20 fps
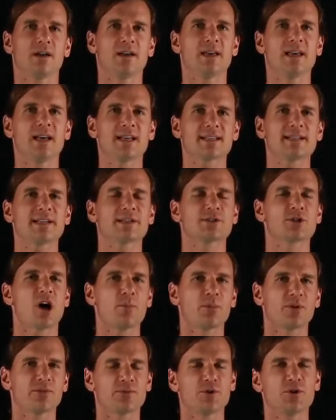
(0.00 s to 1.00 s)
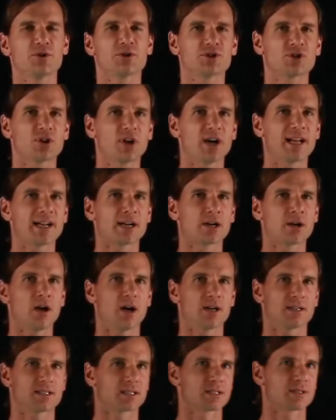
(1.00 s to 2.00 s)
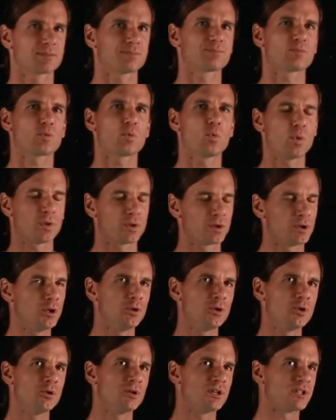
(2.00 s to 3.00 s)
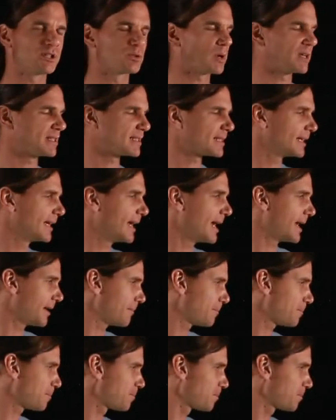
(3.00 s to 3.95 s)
Here's an example for you to try in class with new units once again.